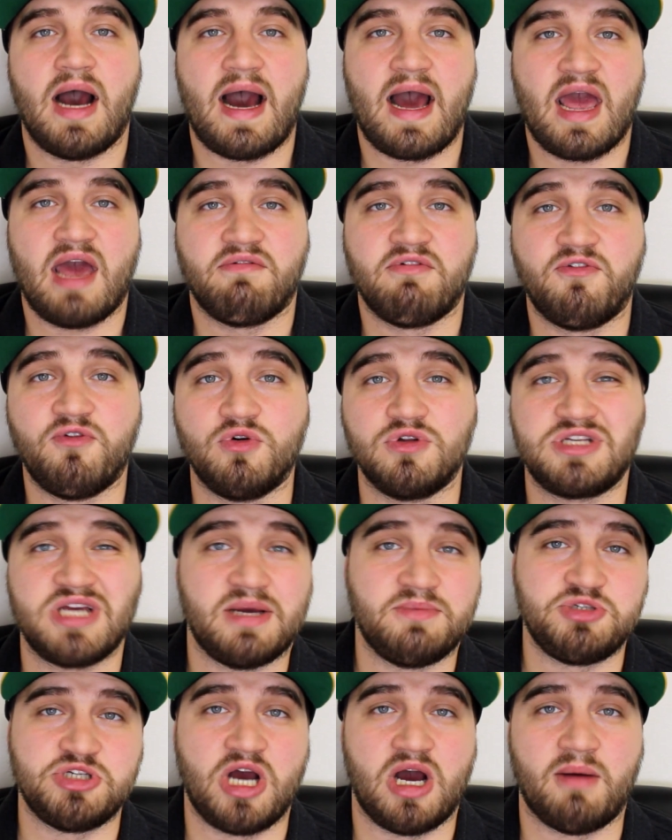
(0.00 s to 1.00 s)
I have a
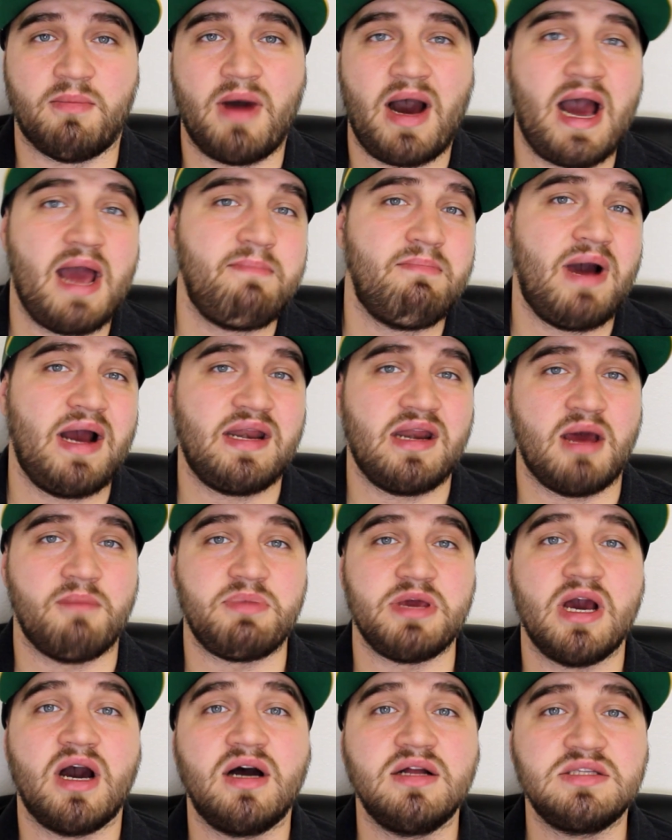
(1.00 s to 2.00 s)
full-time job. I might
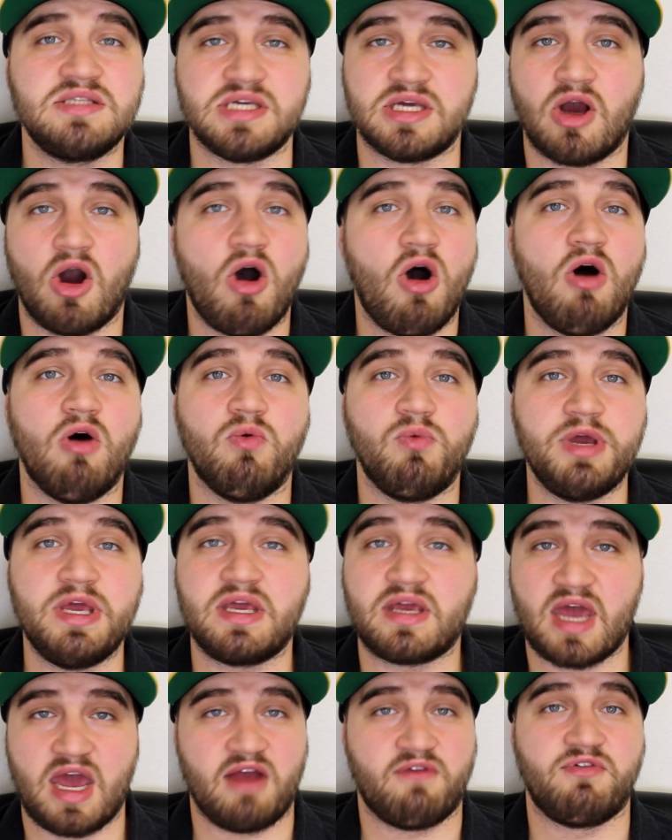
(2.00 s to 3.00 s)
not be hunting all
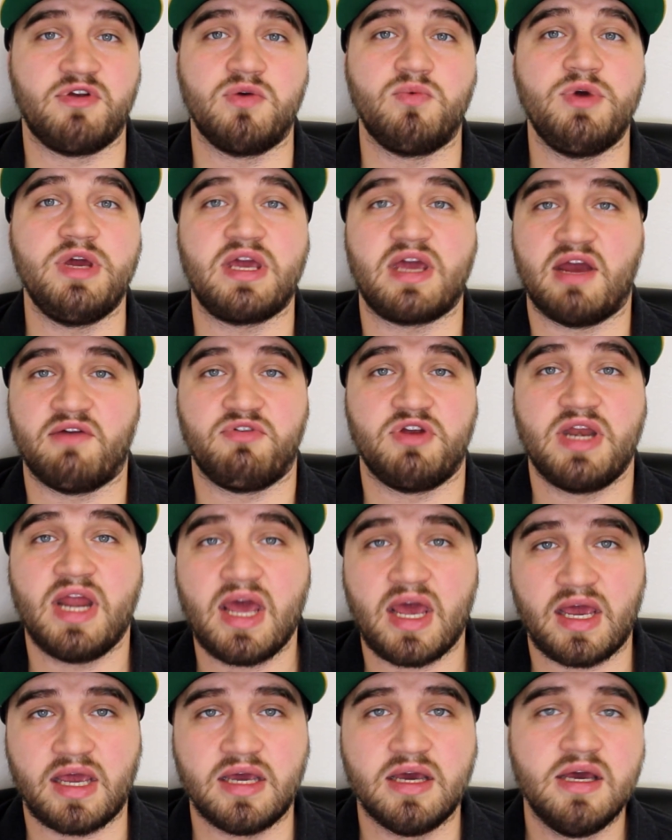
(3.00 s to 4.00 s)
week, every
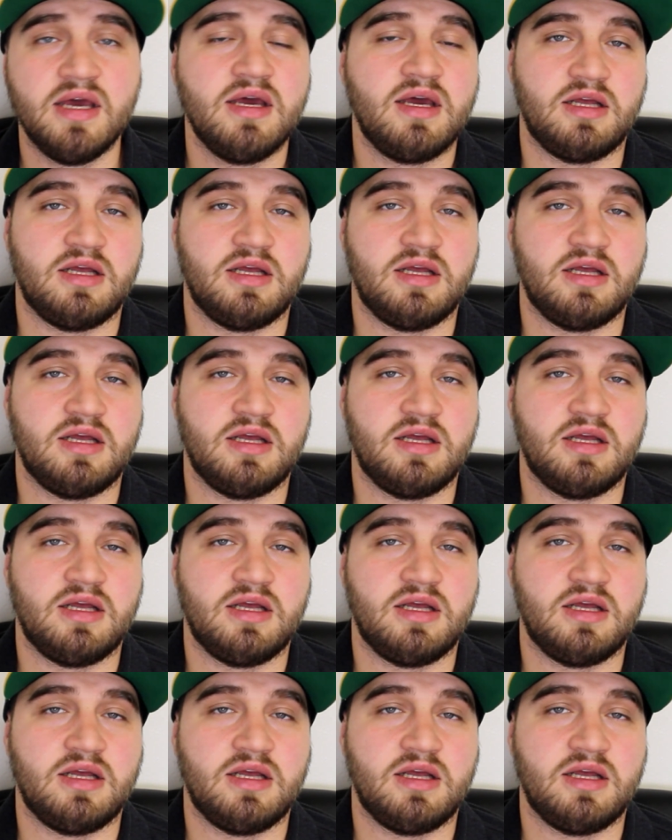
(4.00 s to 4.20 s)
day.